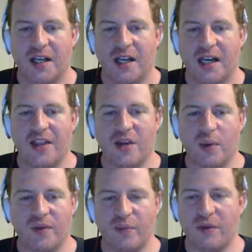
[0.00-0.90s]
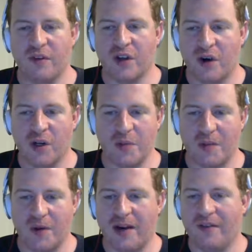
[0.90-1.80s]
I think we've encouraged
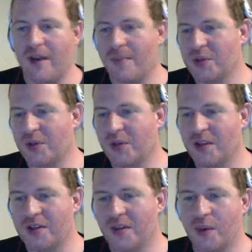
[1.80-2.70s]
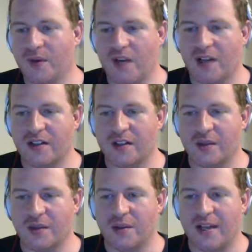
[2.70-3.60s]
people on every episode of this that we've done
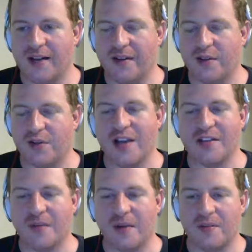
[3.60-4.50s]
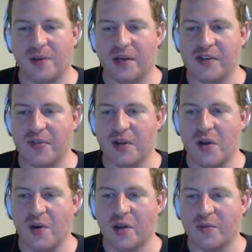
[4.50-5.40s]
to get out there and try something and play something
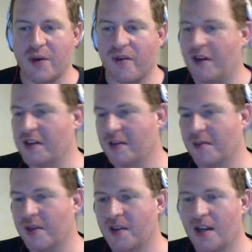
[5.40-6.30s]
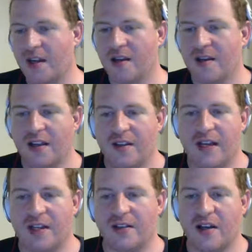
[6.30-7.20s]
new, because you might find something that
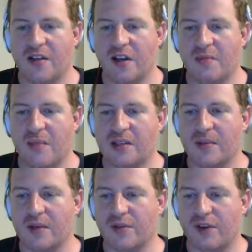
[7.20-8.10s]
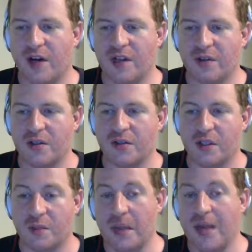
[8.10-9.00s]
excites you and make some new friends, or
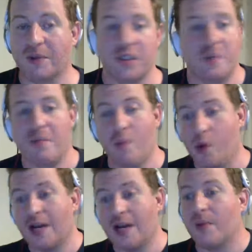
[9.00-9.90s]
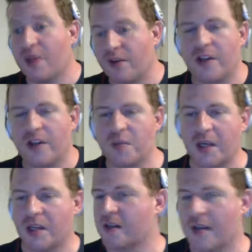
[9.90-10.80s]
be able to spend more time with your friends
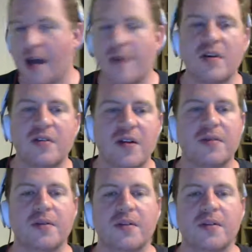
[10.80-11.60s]
because of this hobby. So